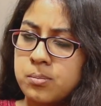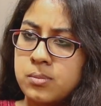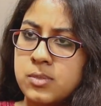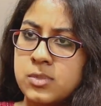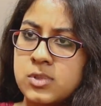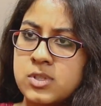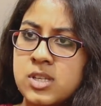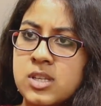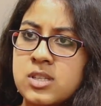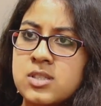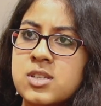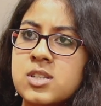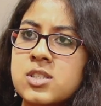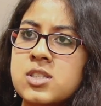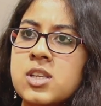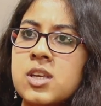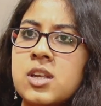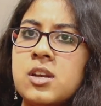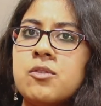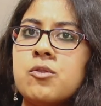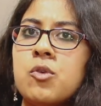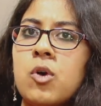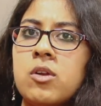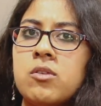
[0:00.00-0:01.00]
Since it's
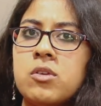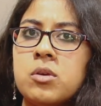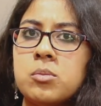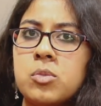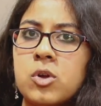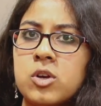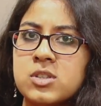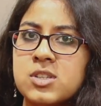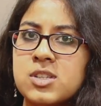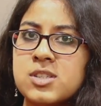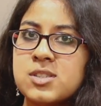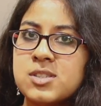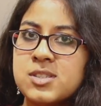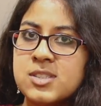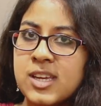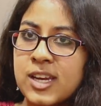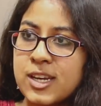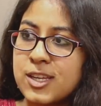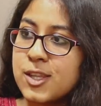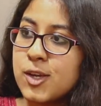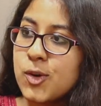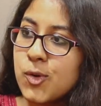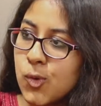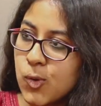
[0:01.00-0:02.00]
an evolving process,
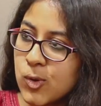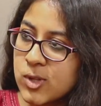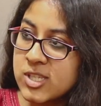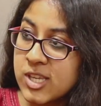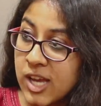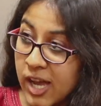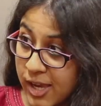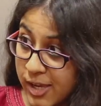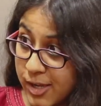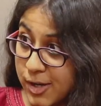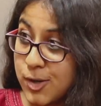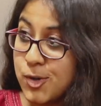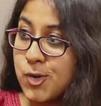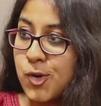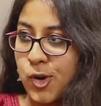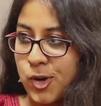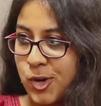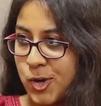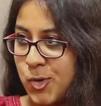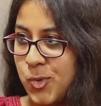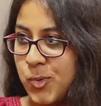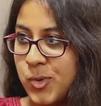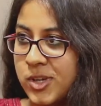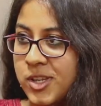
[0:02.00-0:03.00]
set the goals higher,
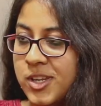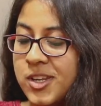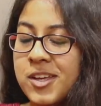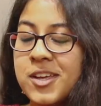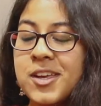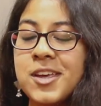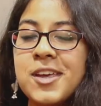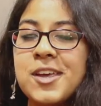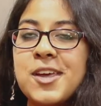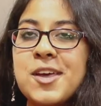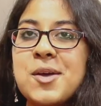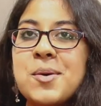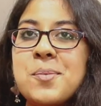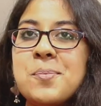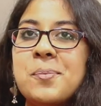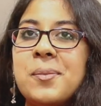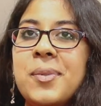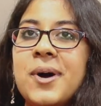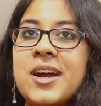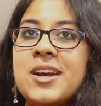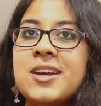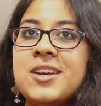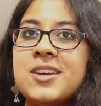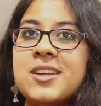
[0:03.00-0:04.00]
not lower.
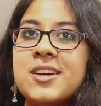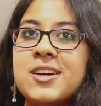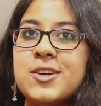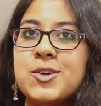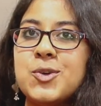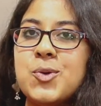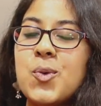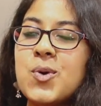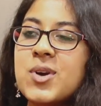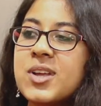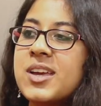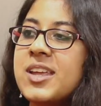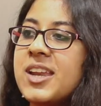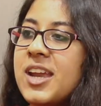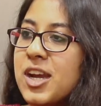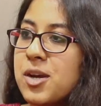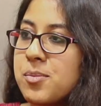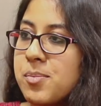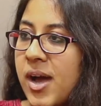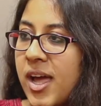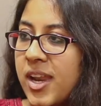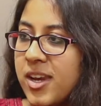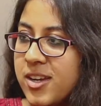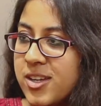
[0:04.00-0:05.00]
But don't create
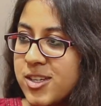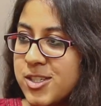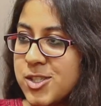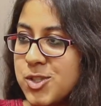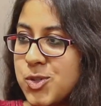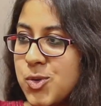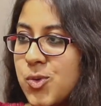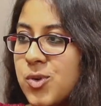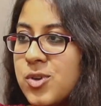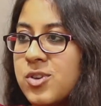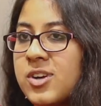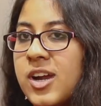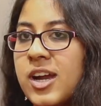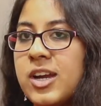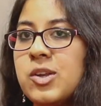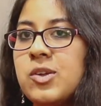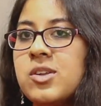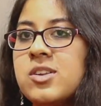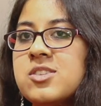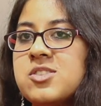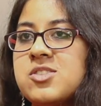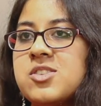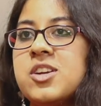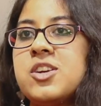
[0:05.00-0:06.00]
barriers. Don't try to
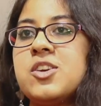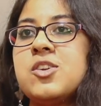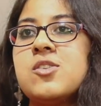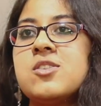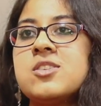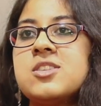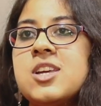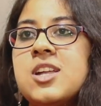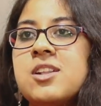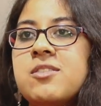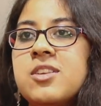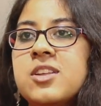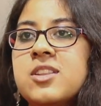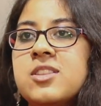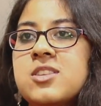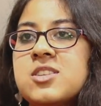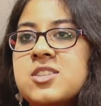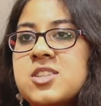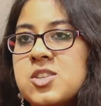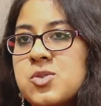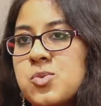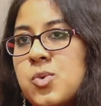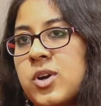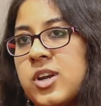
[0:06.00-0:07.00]
restrict yourself that
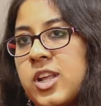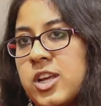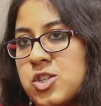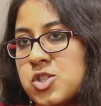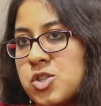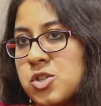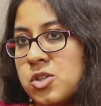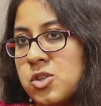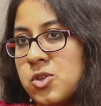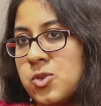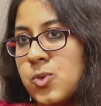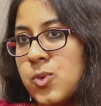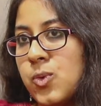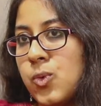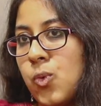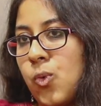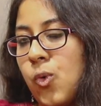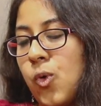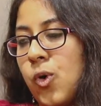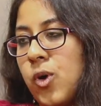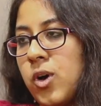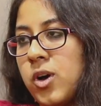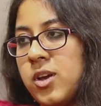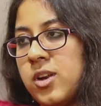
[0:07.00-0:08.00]
this is what I should do,
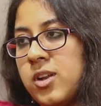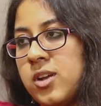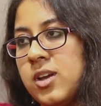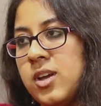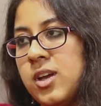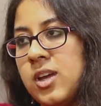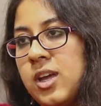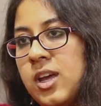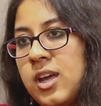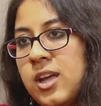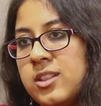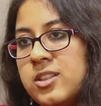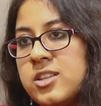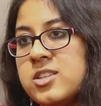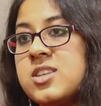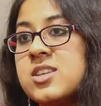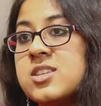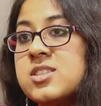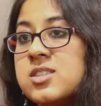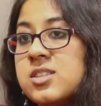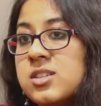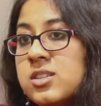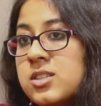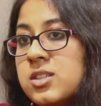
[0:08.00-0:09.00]
or this
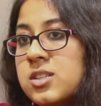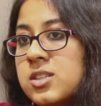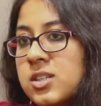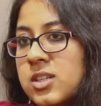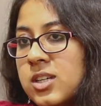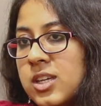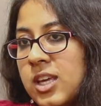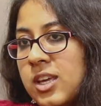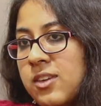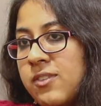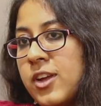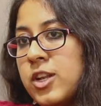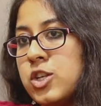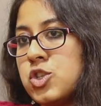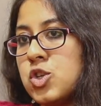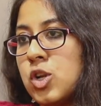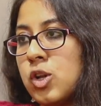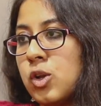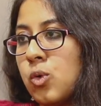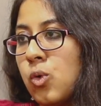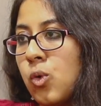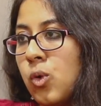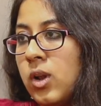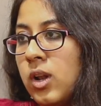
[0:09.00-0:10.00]
is the eventual
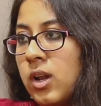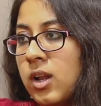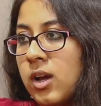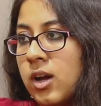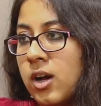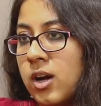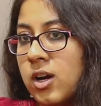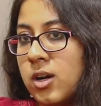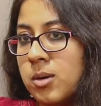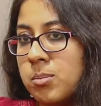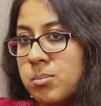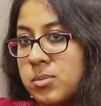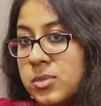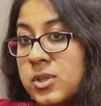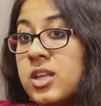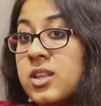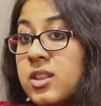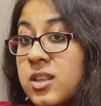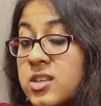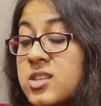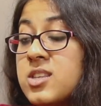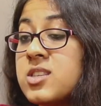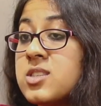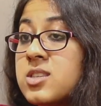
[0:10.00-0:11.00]
goal.
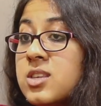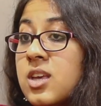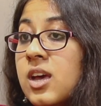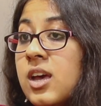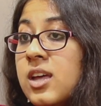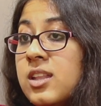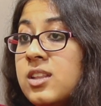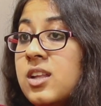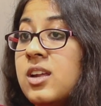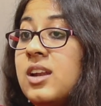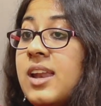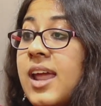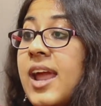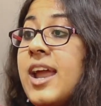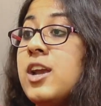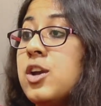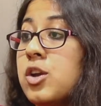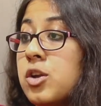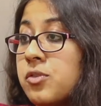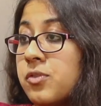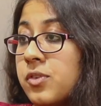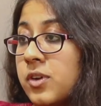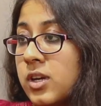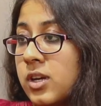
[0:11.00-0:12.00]
This is the end
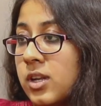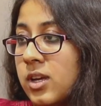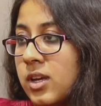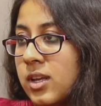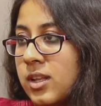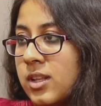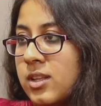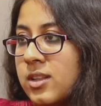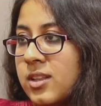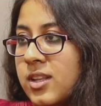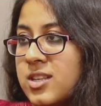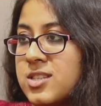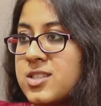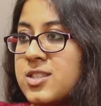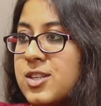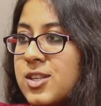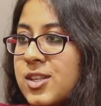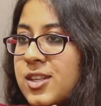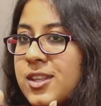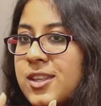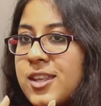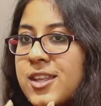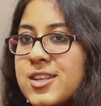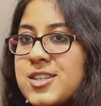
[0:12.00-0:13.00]
of it.
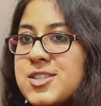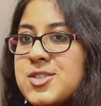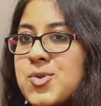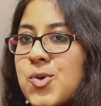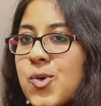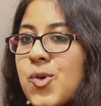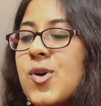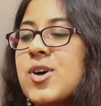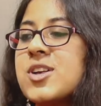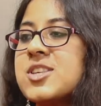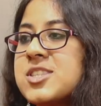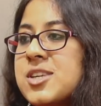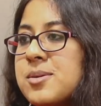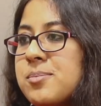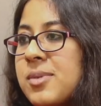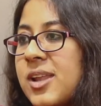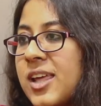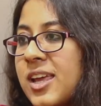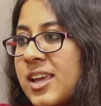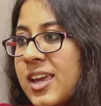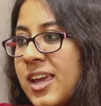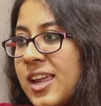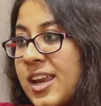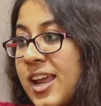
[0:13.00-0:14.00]
There's no concept
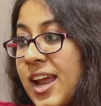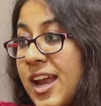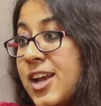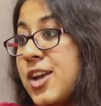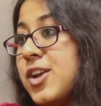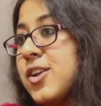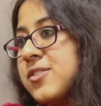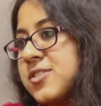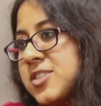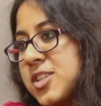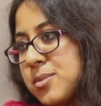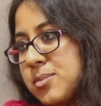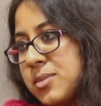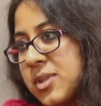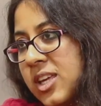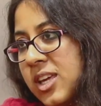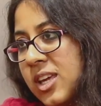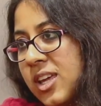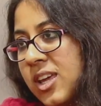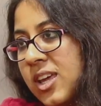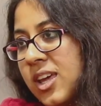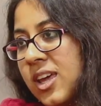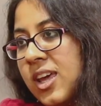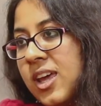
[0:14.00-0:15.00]
like an end of
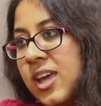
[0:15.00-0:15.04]
something.